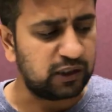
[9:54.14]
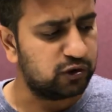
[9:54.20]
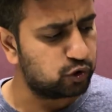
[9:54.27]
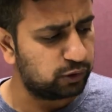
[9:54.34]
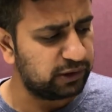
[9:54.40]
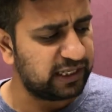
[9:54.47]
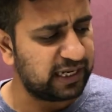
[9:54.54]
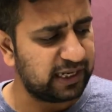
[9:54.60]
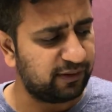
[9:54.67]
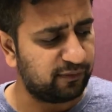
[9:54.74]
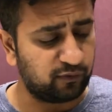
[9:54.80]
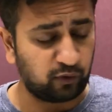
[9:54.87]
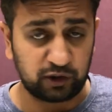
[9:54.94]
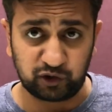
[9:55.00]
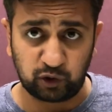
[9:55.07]
So the
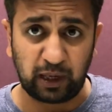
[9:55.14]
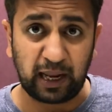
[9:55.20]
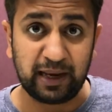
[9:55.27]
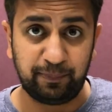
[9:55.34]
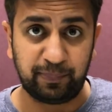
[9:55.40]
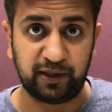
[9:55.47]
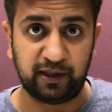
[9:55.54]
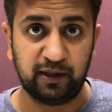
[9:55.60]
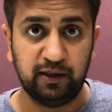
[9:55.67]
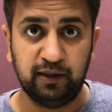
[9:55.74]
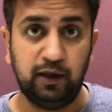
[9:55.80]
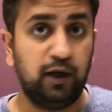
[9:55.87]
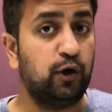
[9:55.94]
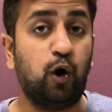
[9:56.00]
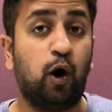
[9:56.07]
virtual IP,
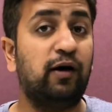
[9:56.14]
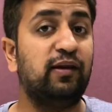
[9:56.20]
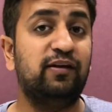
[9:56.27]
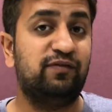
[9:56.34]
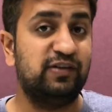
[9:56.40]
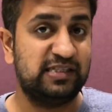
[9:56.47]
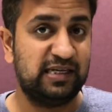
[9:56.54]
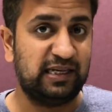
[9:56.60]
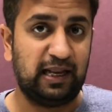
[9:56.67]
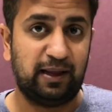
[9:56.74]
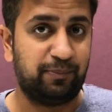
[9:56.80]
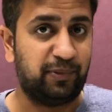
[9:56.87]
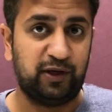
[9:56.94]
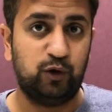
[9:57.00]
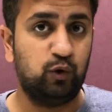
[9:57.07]
not the physical
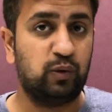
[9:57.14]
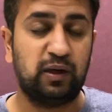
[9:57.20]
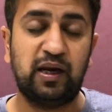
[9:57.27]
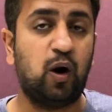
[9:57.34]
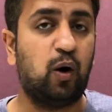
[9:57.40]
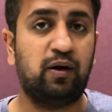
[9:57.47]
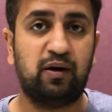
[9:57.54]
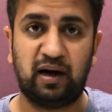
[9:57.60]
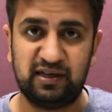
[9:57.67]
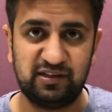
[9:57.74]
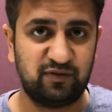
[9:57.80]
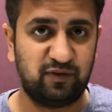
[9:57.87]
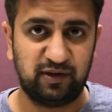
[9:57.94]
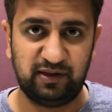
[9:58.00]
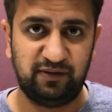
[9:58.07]
IP, you cannot
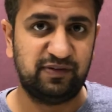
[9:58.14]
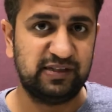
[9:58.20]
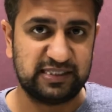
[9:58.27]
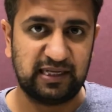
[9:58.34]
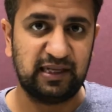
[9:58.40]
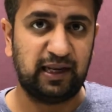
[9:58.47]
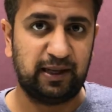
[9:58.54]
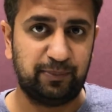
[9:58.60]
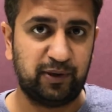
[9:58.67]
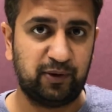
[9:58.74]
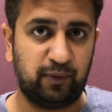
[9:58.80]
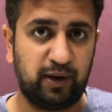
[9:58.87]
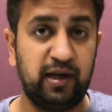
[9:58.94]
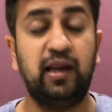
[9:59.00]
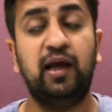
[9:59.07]
transfer the physical IP,
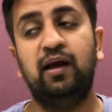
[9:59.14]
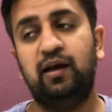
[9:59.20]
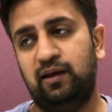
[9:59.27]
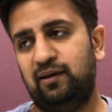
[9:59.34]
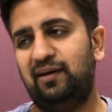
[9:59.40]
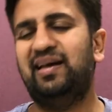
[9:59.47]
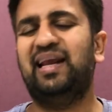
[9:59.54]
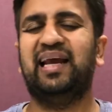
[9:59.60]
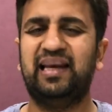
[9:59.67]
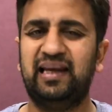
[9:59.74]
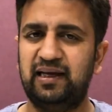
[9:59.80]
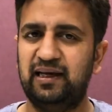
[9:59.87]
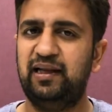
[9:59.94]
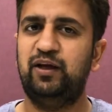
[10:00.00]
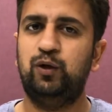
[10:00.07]
right?
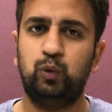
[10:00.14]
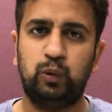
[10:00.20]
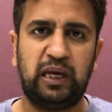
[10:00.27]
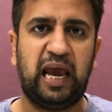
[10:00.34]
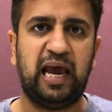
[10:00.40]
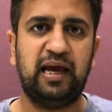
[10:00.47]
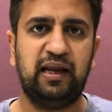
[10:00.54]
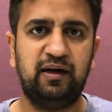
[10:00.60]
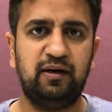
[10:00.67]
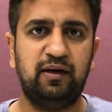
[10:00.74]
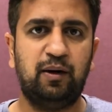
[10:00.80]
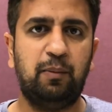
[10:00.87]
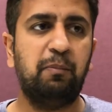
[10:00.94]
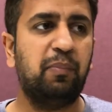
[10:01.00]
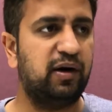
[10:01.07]
Technically you
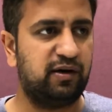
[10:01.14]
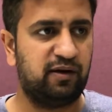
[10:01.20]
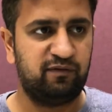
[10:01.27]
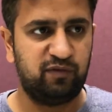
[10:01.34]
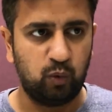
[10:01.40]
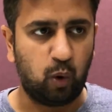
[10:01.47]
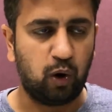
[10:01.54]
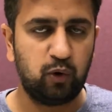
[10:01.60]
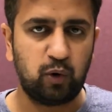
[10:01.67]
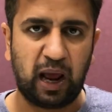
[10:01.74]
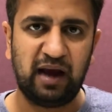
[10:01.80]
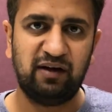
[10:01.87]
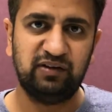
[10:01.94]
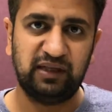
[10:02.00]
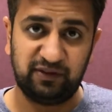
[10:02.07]
can, but if you want to
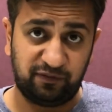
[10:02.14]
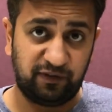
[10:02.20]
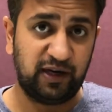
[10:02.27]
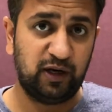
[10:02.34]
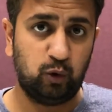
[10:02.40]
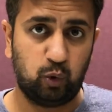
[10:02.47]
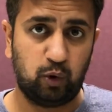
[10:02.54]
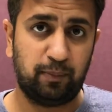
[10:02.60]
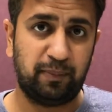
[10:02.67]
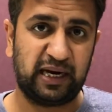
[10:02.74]
have that failover